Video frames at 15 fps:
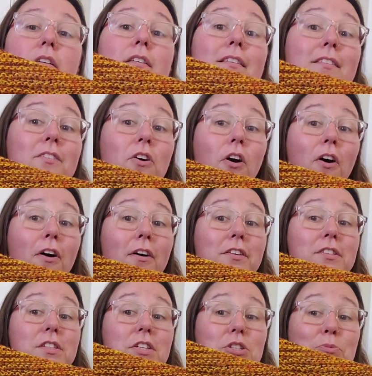skull
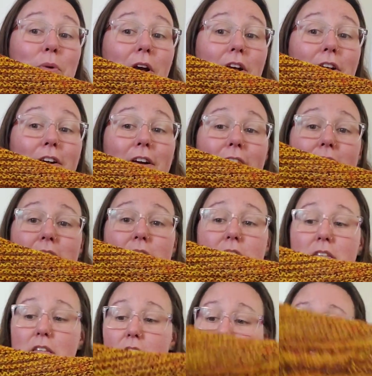stitch marker is.